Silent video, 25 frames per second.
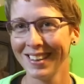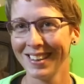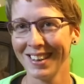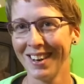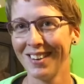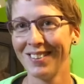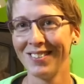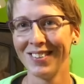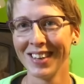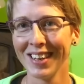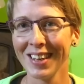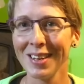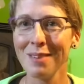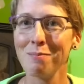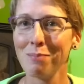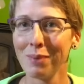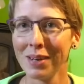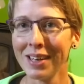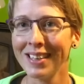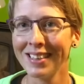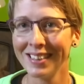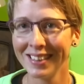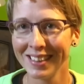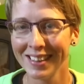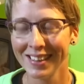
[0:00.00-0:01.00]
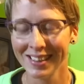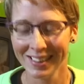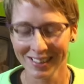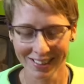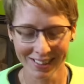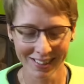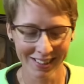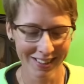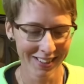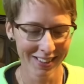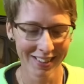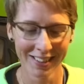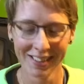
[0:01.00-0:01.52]
Not really, but
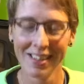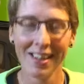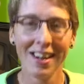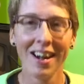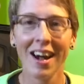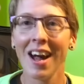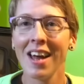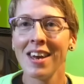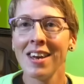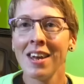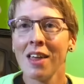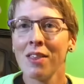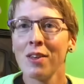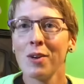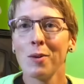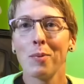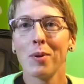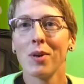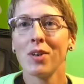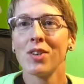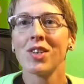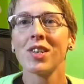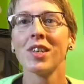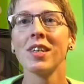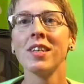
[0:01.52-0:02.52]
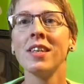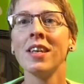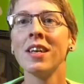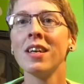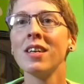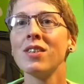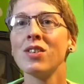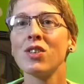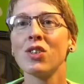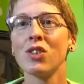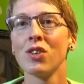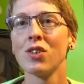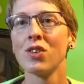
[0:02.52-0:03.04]
another person that
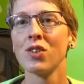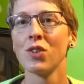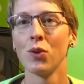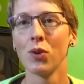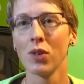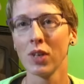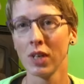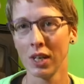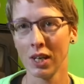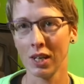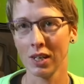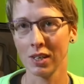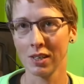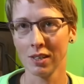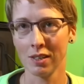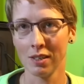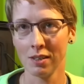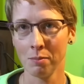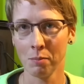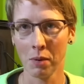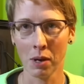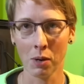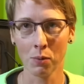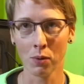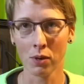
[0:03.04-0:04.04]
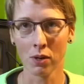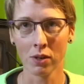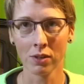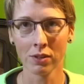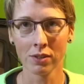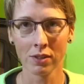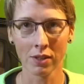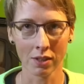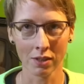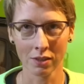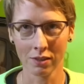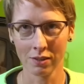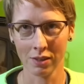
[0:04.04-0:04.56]
is just so connected in my world
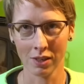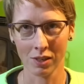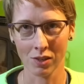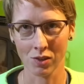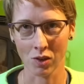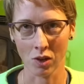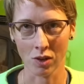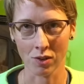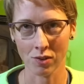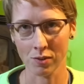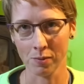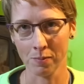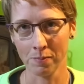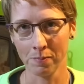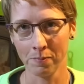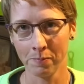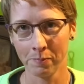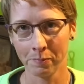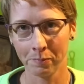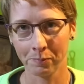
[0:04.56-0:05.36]
that it's awesome.